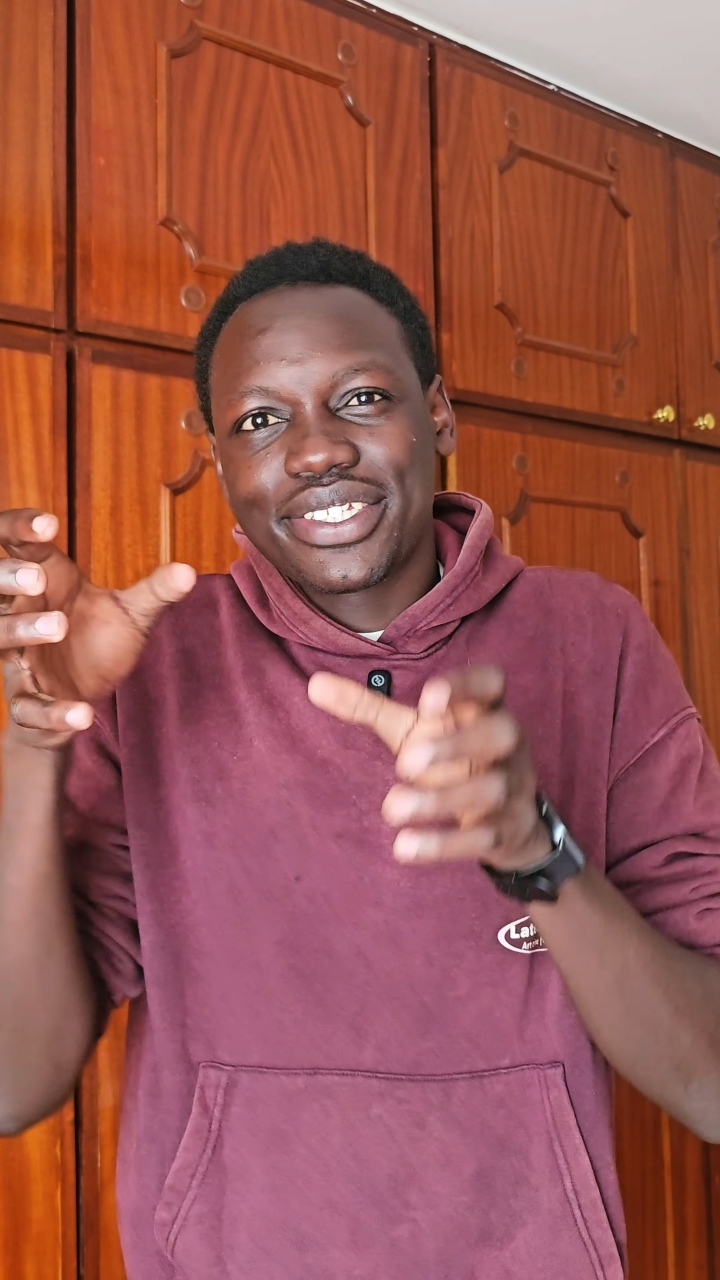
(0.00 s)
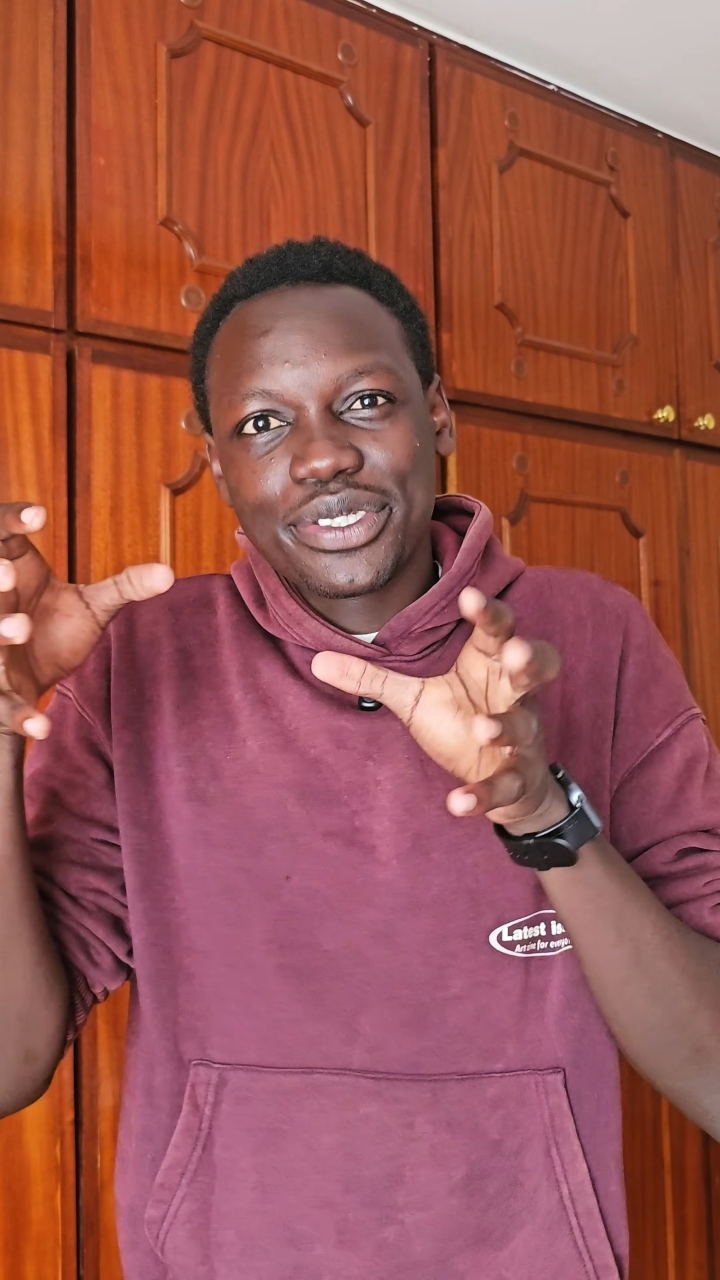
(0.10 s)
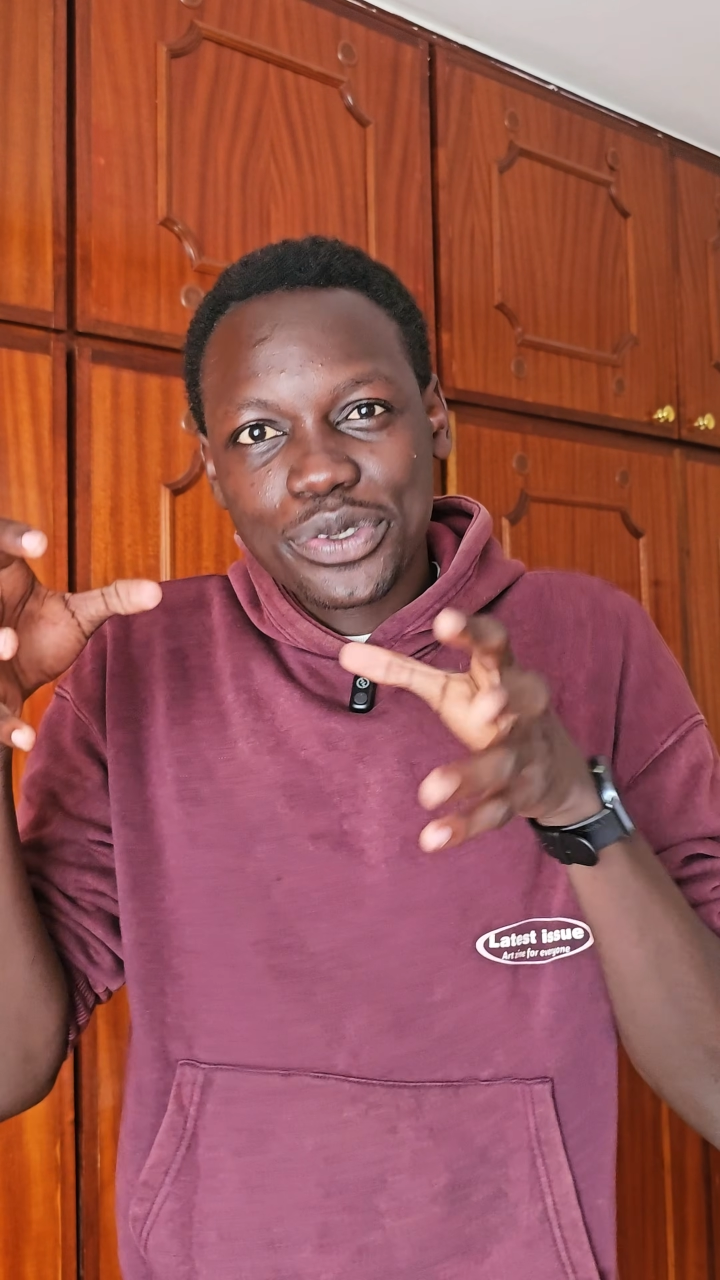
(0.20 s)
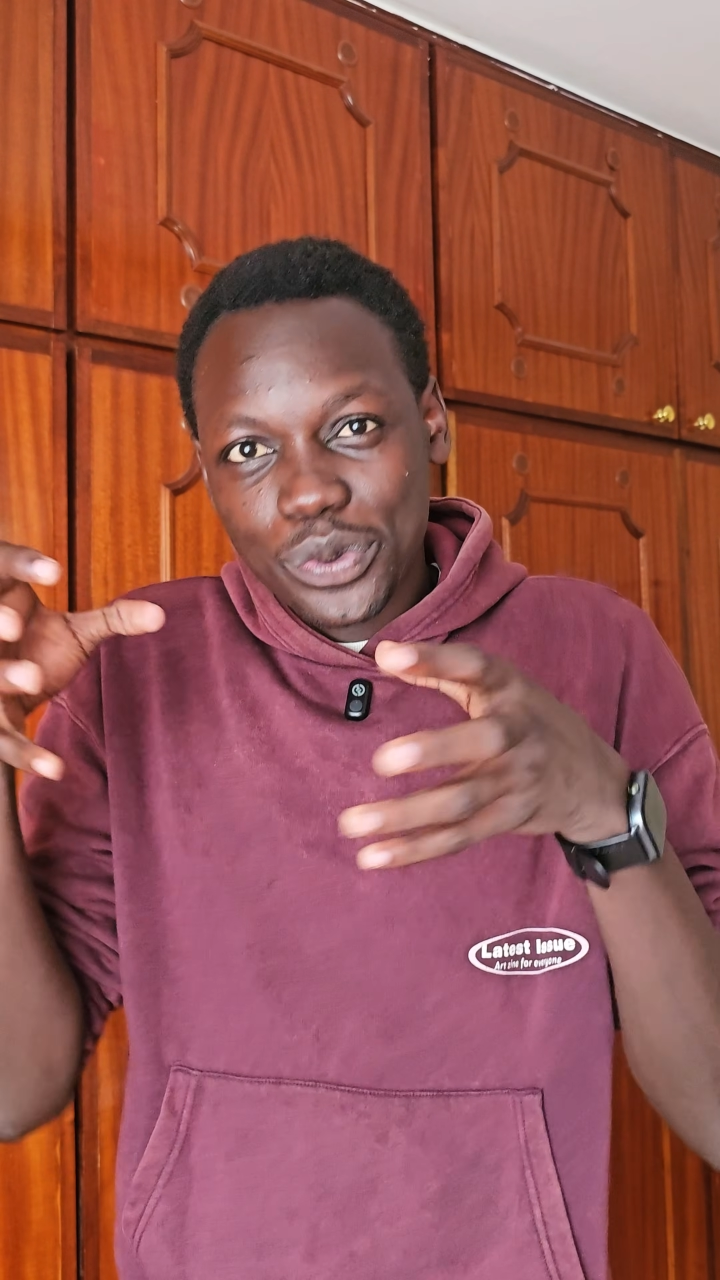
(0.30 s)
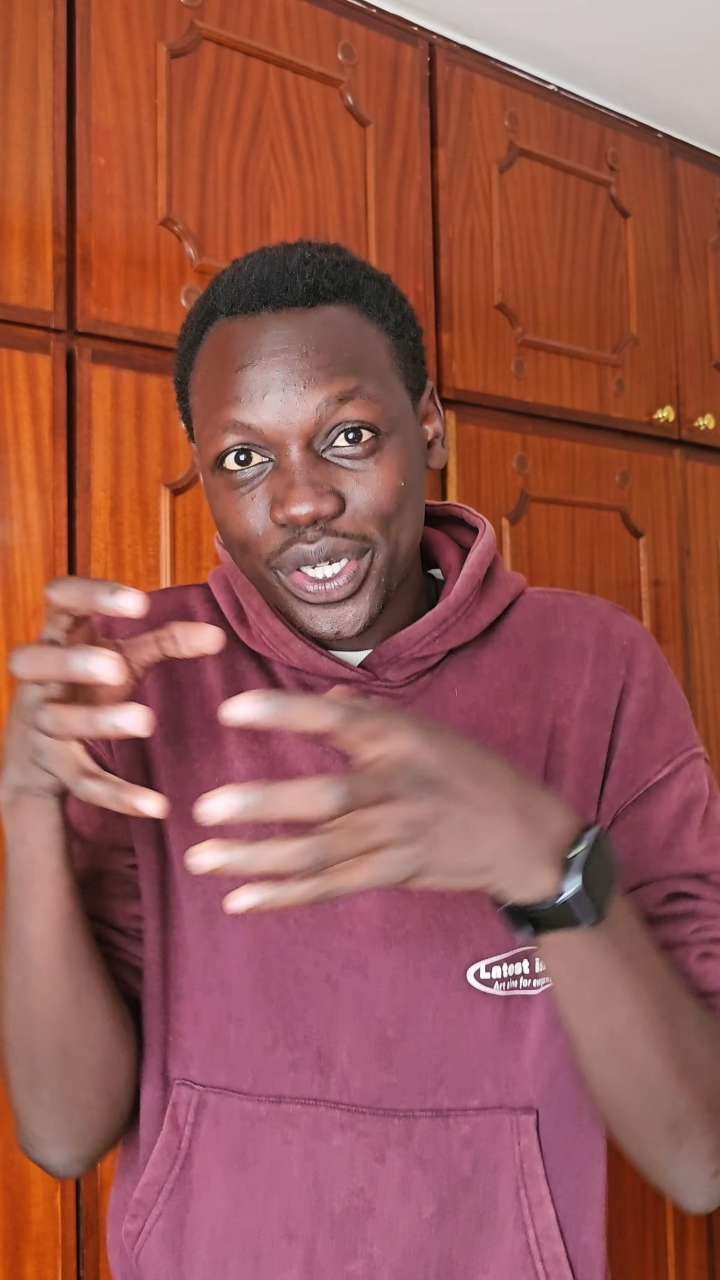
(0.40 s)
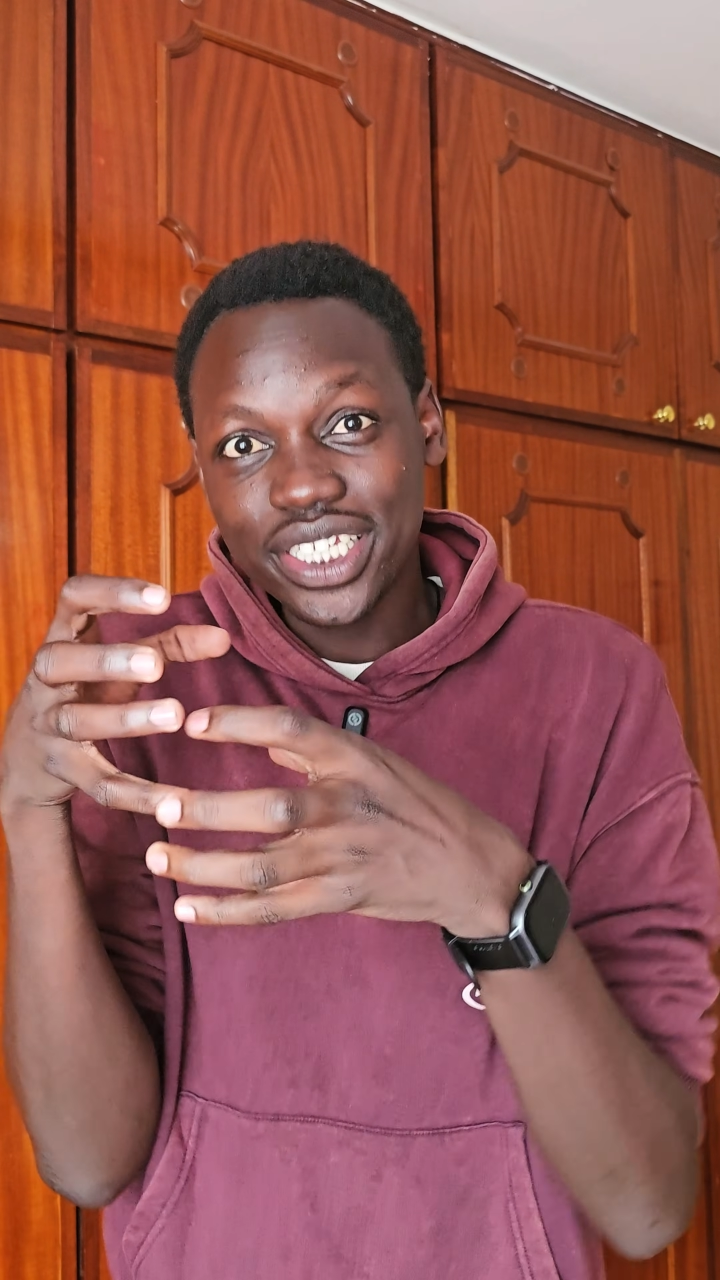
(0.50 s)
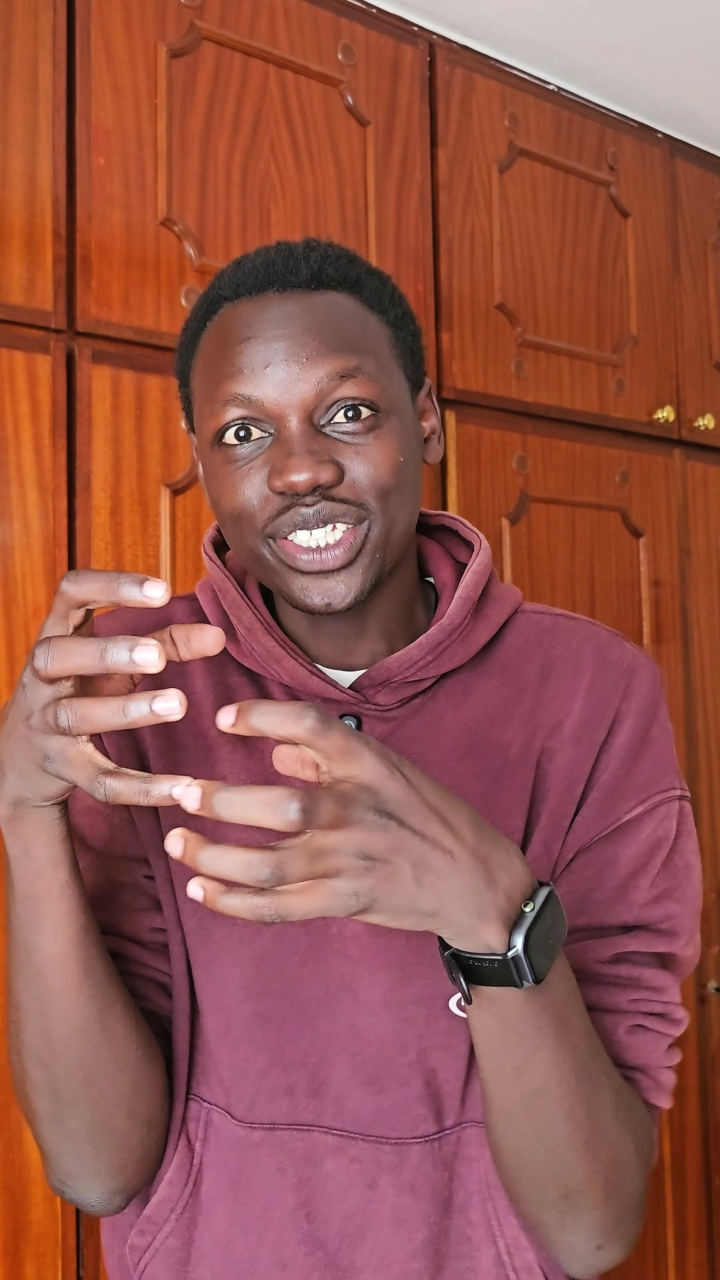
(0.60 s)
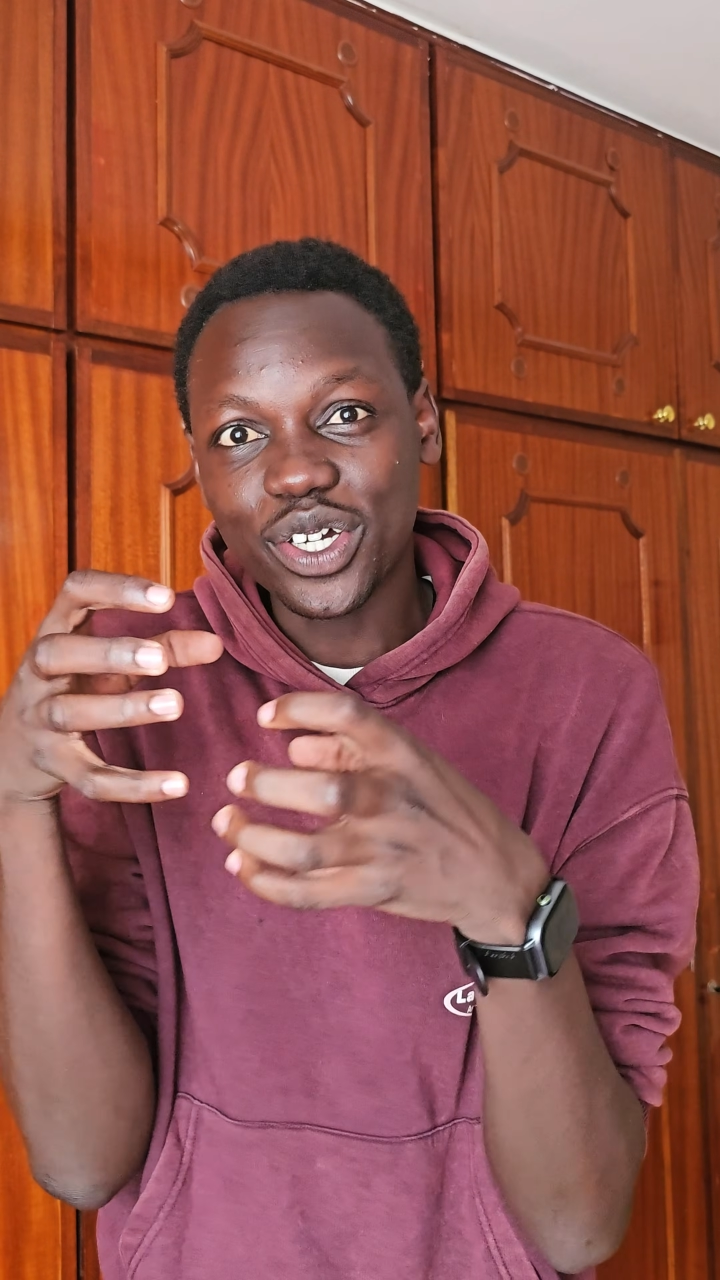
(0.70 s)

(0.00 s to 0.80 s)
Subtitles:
squeeze